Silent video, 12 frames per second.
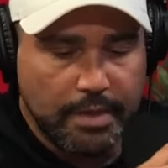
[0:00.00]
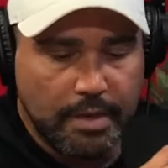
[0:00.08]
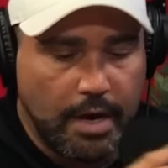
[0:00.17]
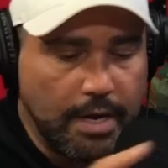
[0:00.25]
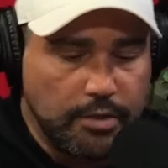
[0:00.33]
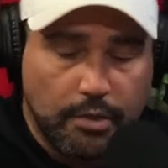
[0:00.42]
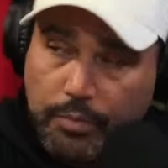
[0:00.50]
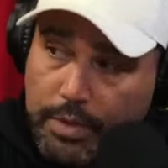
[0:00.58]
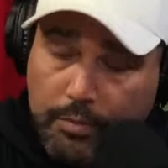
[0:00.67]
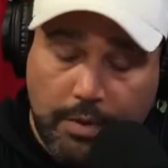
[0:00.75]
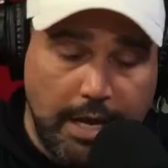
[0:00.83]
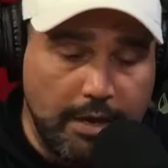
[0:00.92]
All right, so
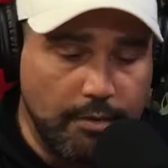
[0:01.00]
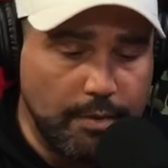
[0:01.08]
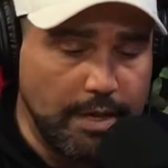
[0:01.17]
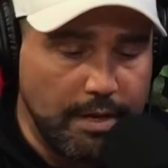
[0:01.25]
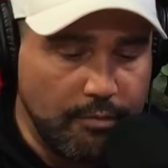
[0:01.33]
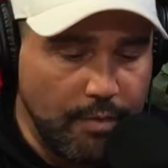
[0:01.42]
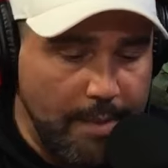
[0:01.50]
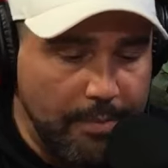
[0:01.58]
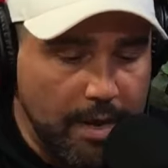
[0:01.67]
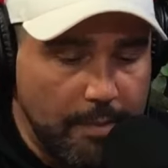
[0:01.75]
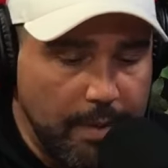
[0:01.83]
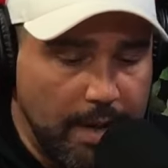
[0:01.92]
we're going to wrap
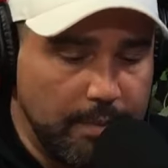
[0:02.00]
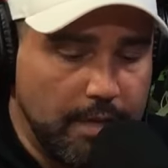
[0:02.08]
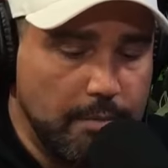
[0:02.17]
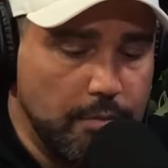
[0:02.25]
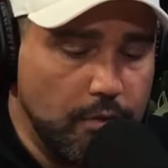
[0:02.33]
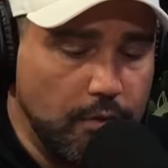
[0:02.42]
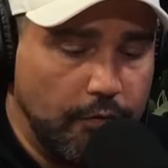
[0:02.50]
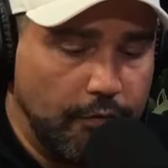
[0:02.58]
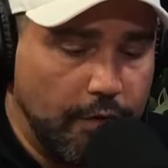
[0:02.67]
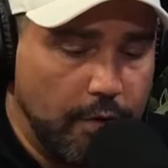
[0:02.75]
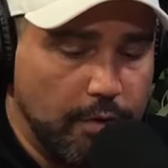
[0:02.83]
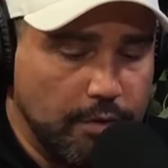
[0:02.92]
it up. I'm going to move
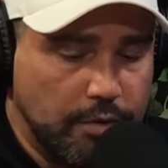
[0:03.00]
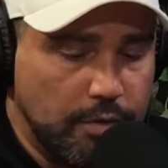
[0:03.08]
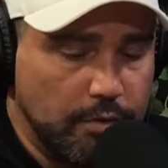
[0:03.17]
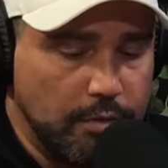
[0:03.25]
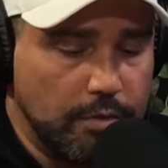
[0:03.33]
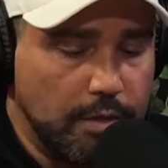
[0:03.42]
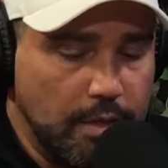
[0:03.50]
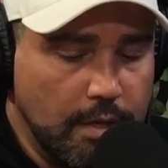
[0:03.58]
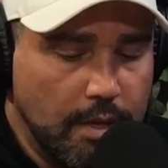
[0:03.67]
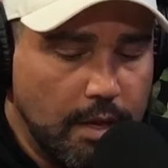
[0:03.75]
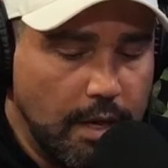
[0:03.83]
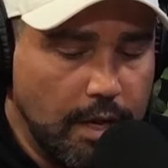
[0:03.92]
forward to
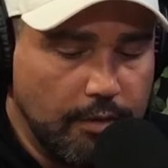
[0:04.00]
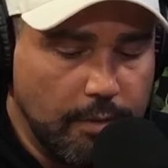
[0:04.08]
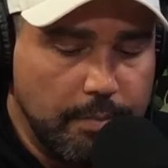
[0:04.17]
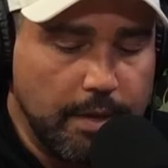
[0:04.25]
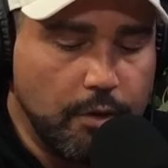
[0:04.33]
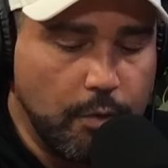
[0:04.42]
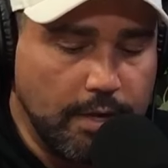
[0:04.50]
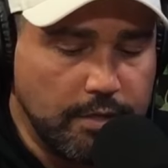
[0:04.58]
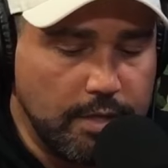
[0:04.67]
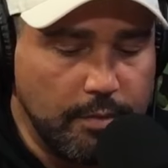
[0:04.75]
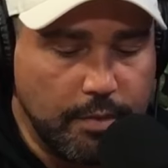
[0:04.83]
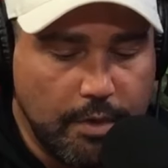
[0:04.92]
the big
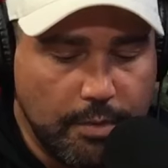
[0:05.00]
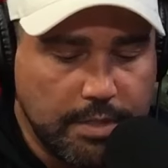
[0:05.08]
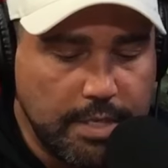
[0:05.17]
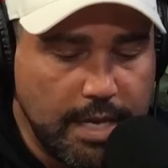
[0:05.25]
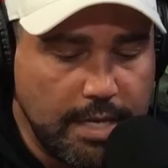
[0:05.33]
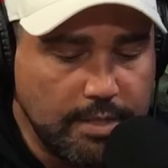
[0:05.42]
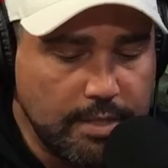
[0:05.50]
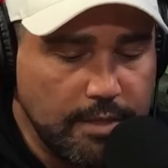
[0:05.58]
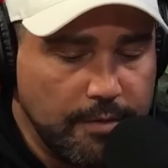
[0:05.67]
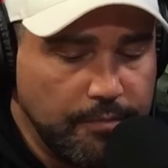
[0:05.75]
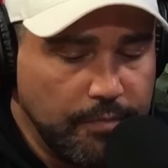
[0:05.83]
question that we always ask.